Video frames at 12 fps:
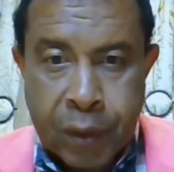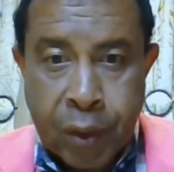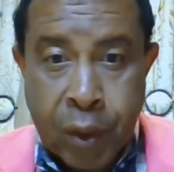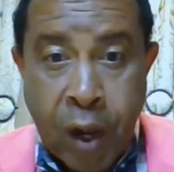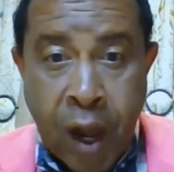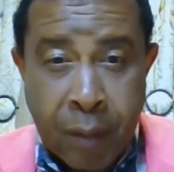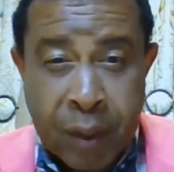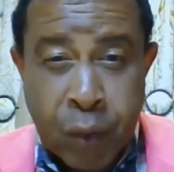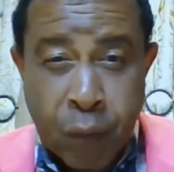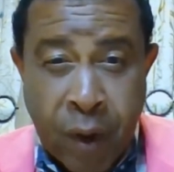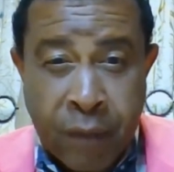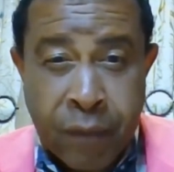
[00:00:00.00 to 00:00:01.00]
You know how
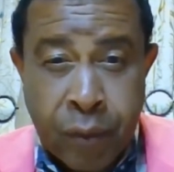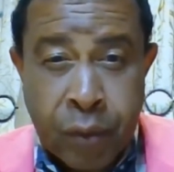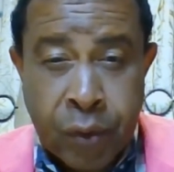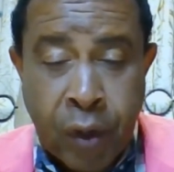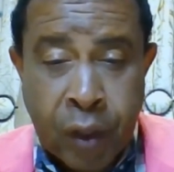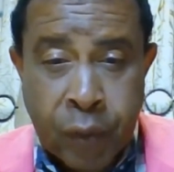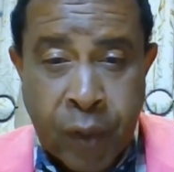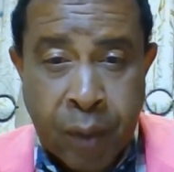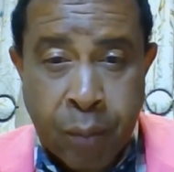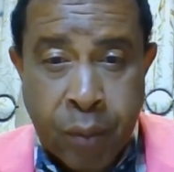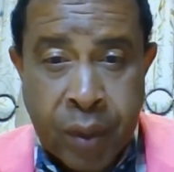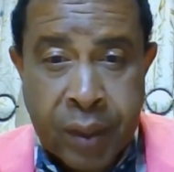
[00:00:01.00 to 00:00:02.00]
much revenue Star
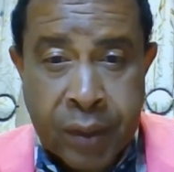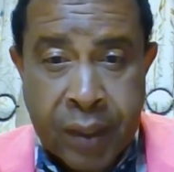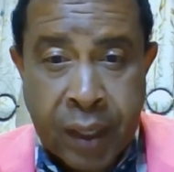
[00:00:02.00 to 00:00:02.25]
Trek brings?